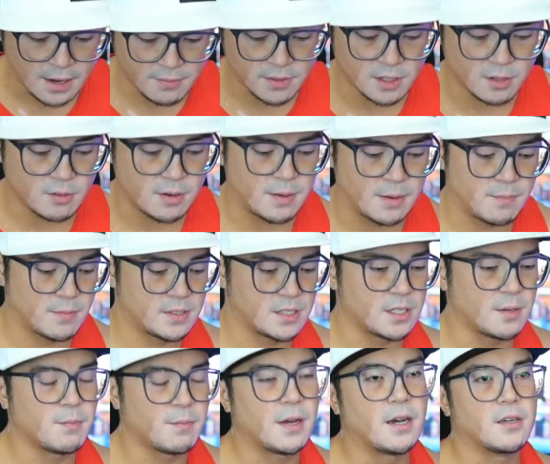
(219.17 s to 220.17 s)
the grip,
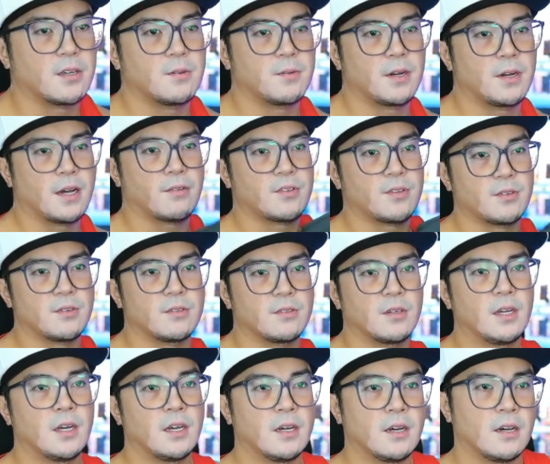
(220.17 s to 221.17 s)
somehow you would have to
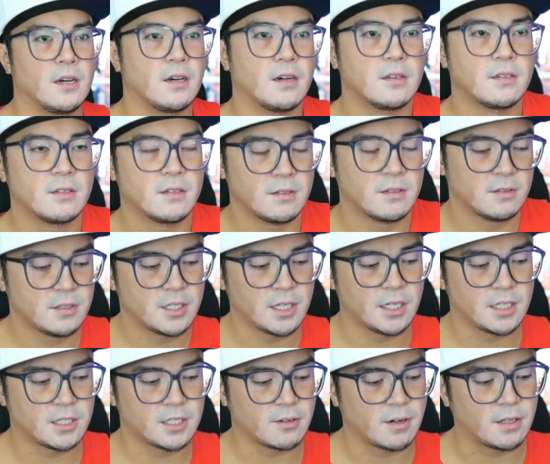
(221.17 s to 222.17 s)

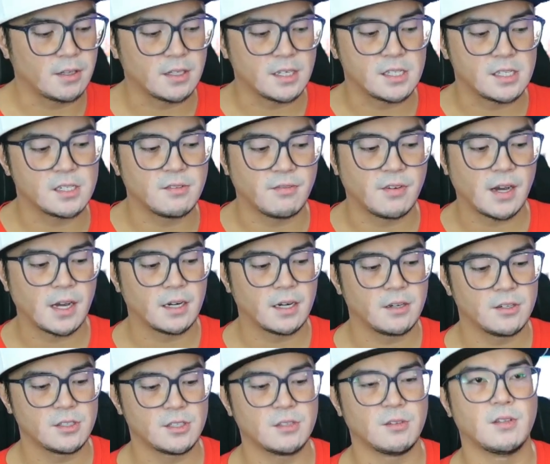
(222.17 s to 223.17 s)
change around these
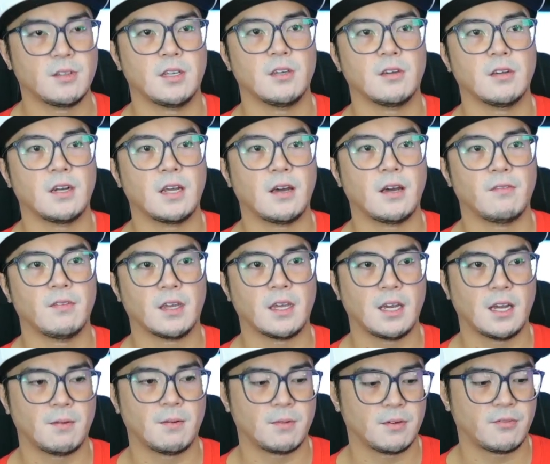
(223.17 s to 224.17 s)
dividers so that you can have the
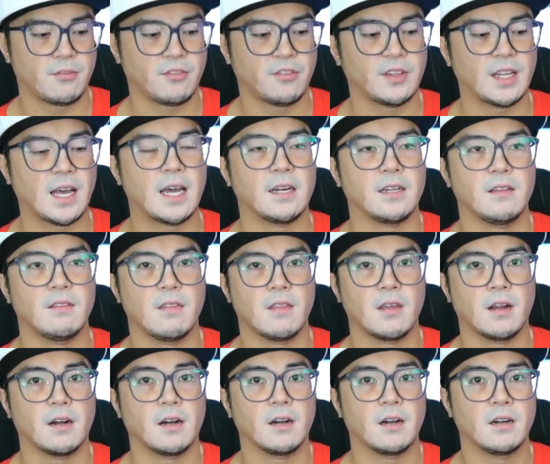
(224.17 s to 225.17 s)
camera flat in
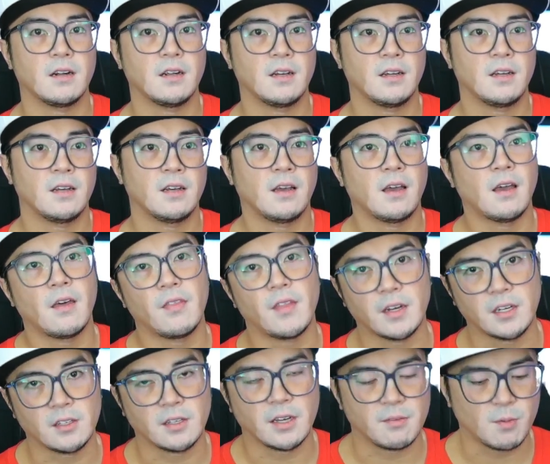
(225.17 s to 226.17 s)
there, and
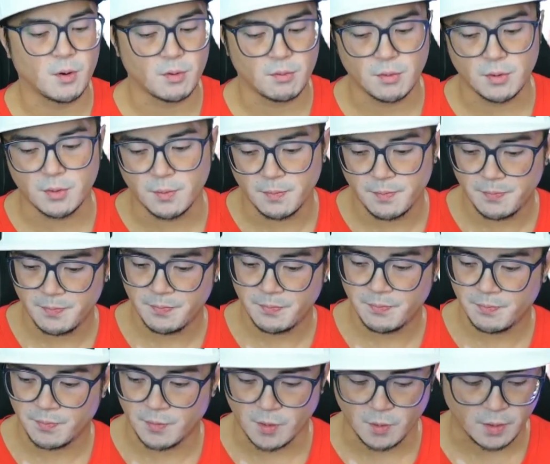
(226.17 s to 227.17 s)
then you'll have more room.
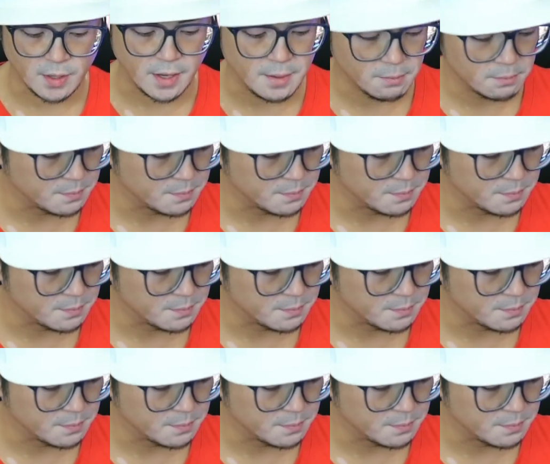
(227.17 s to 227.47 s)
Okay,